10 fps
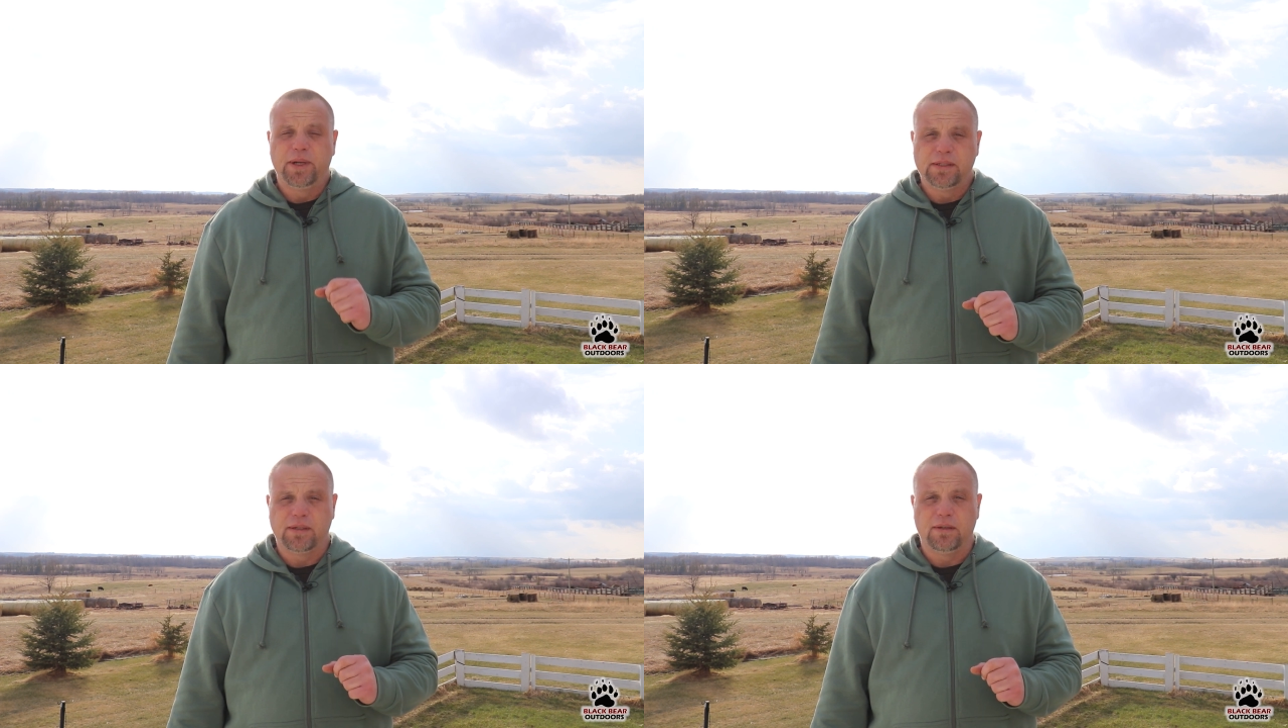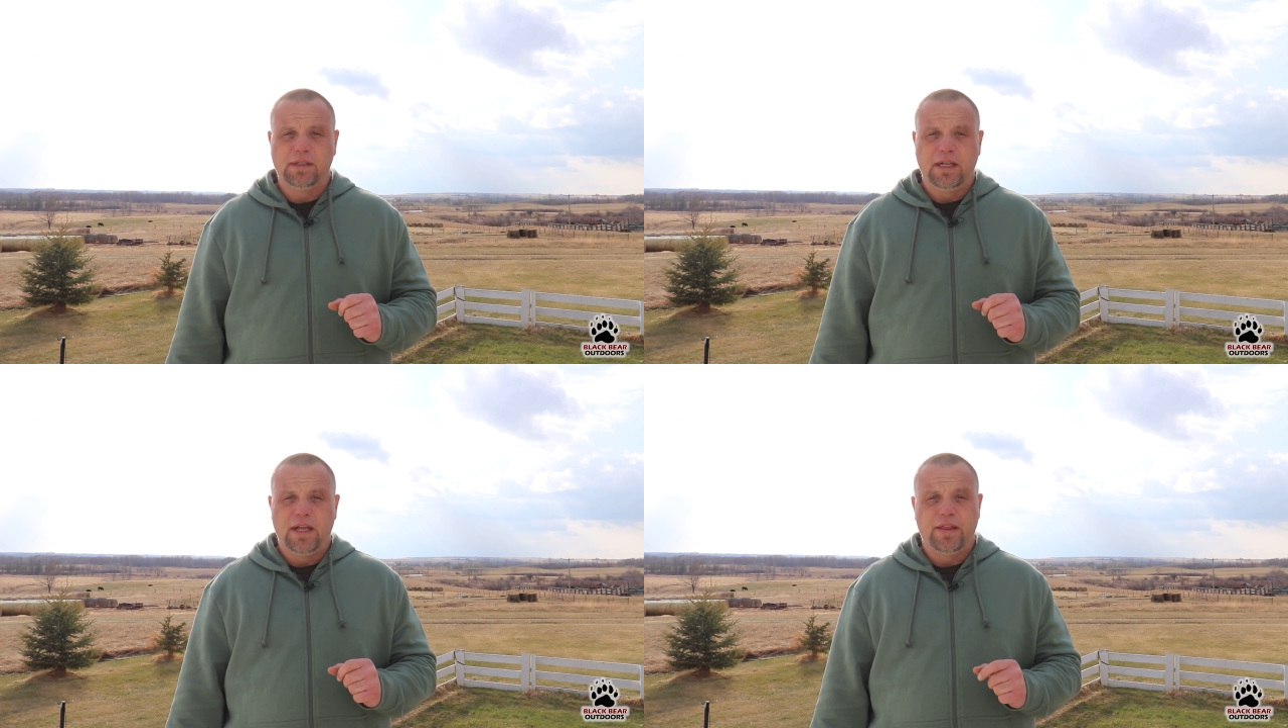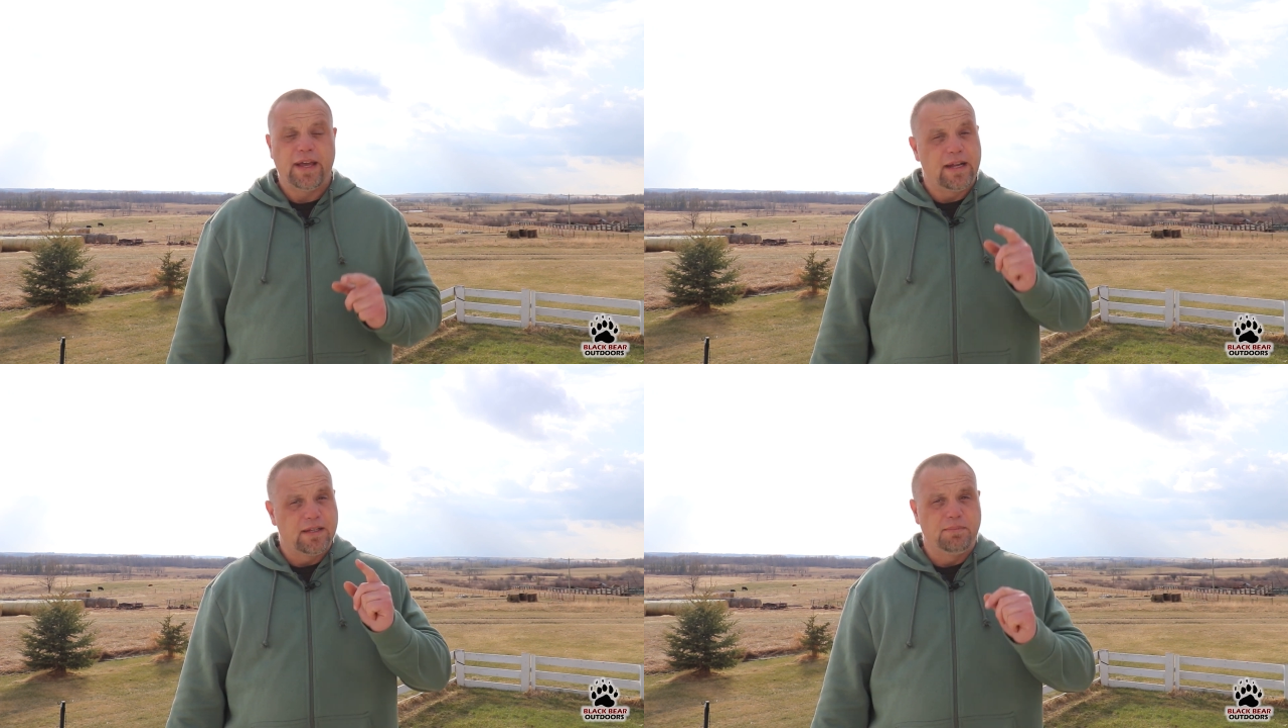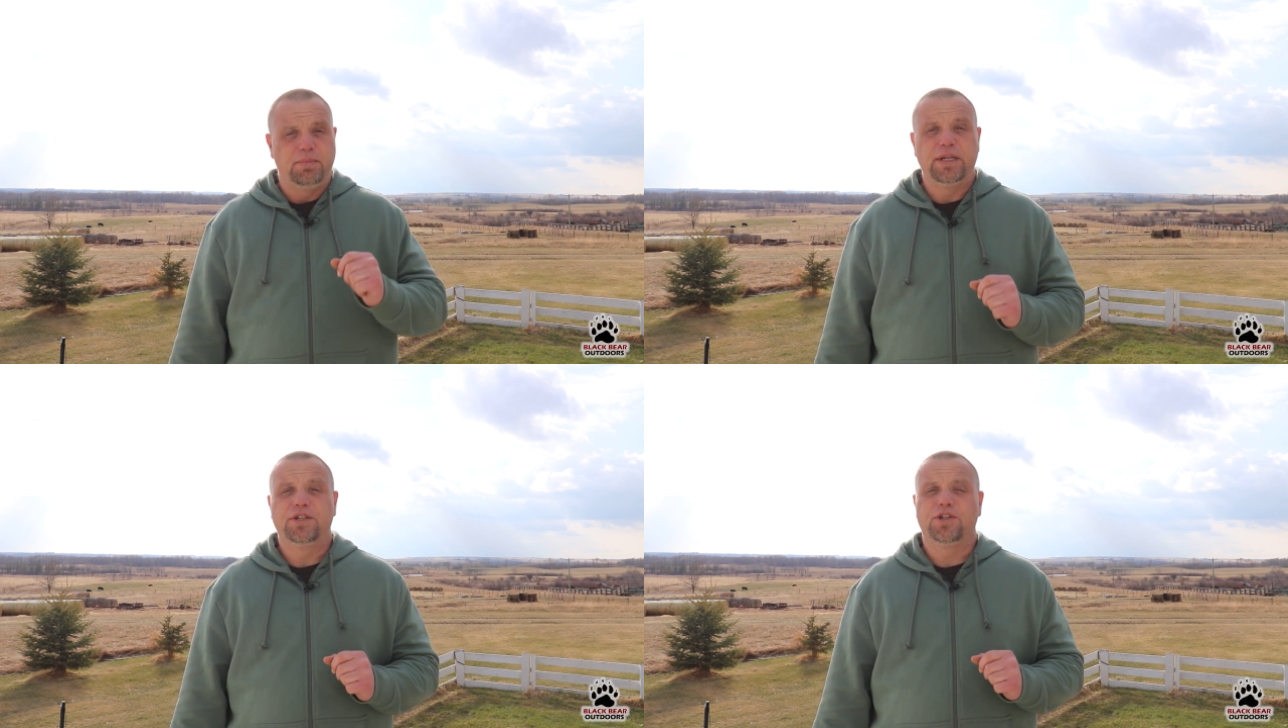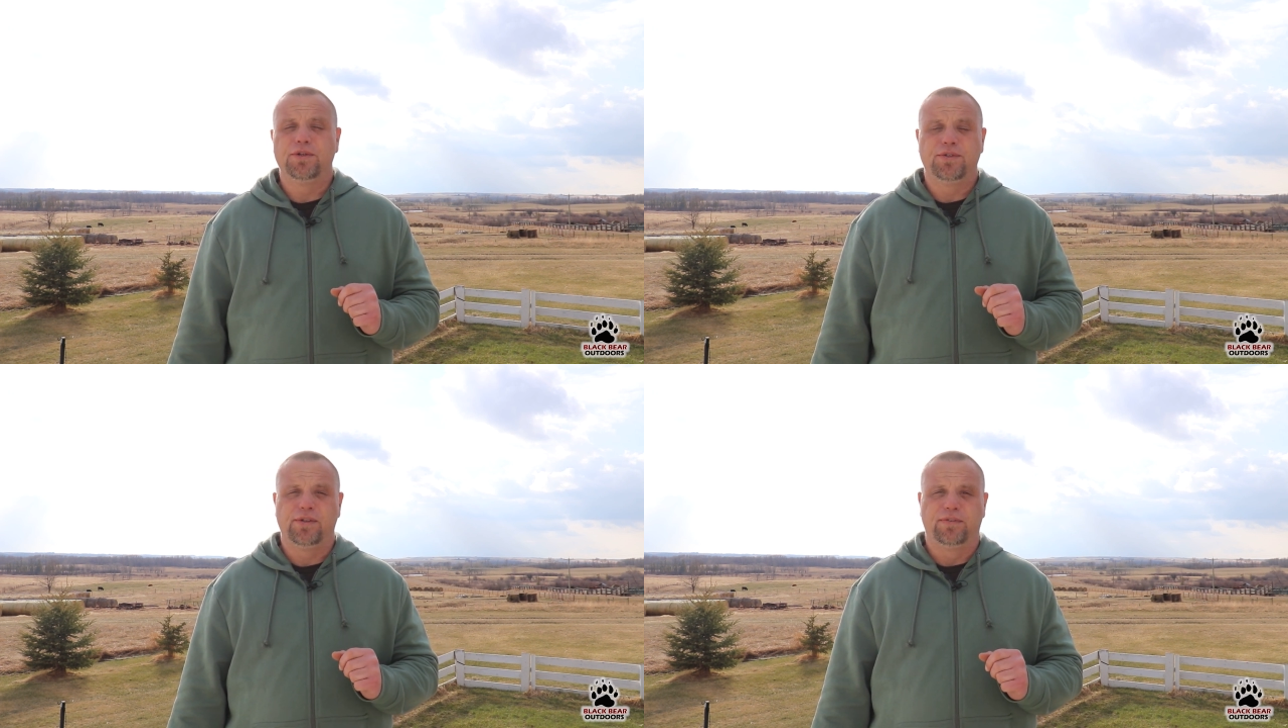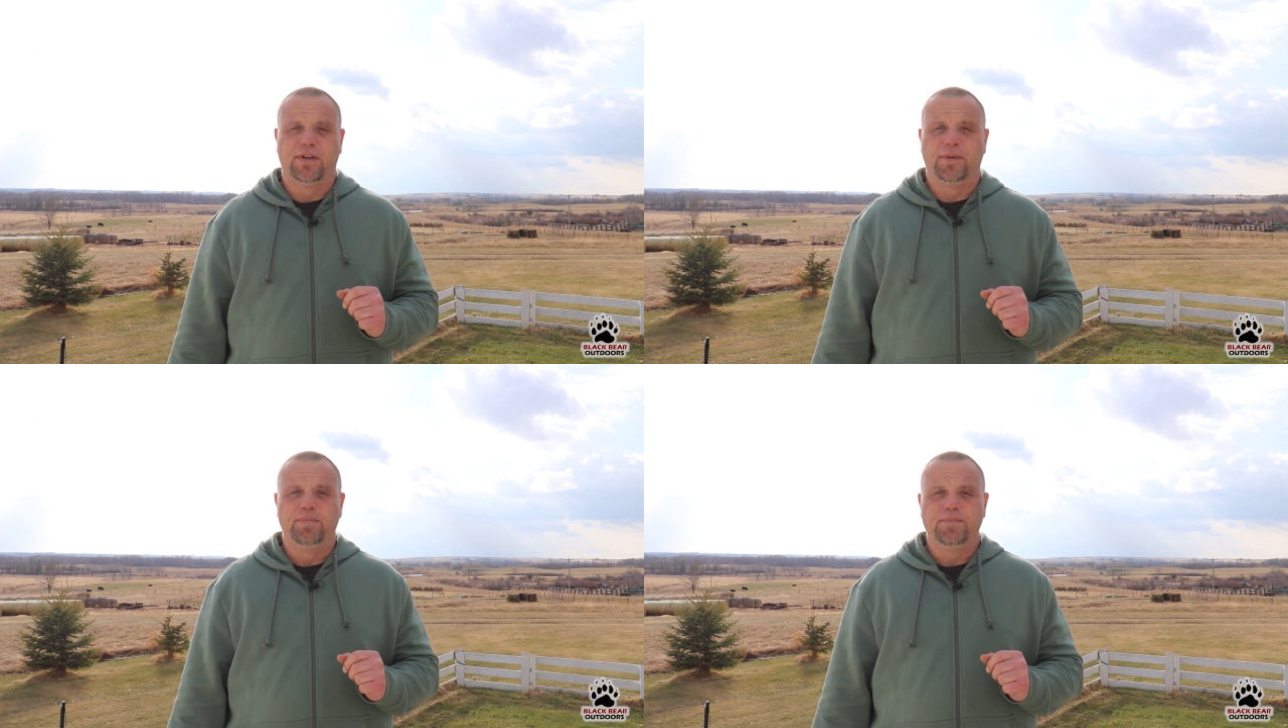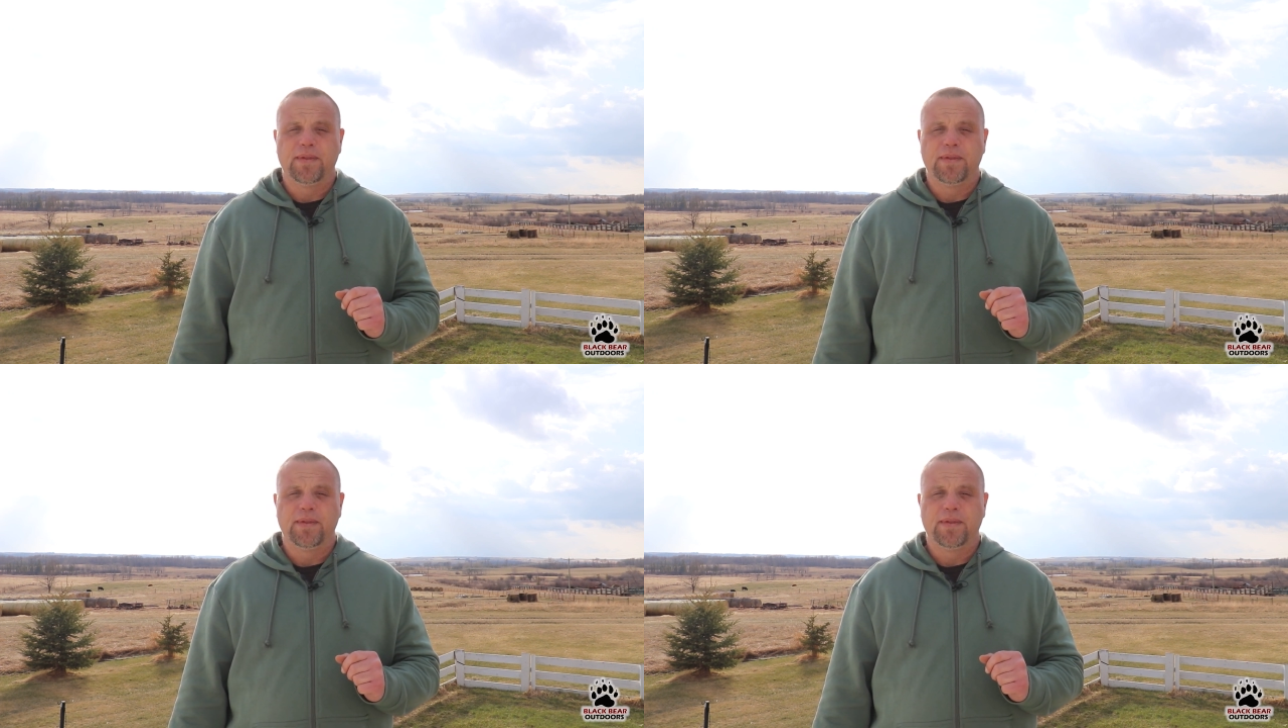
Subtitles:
pistol, they had some big shoes to fill.